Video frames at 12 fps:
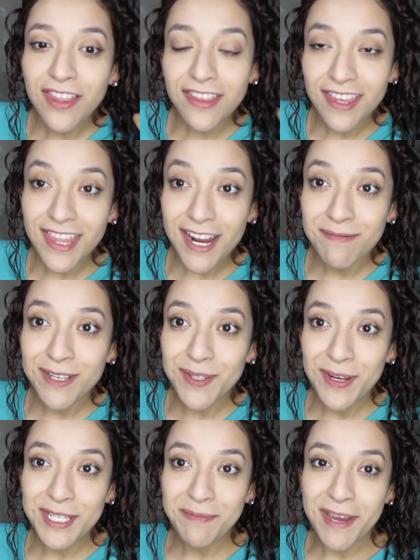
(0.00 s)
thing that I've been
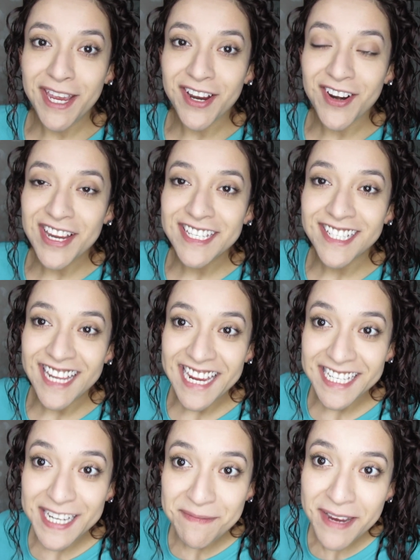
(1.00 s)
doing to my hair is
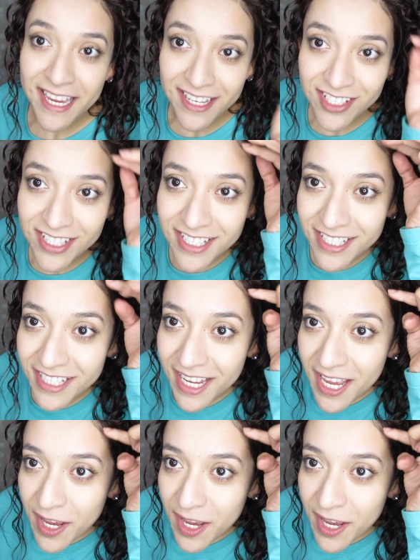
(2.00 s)
laying down my edges,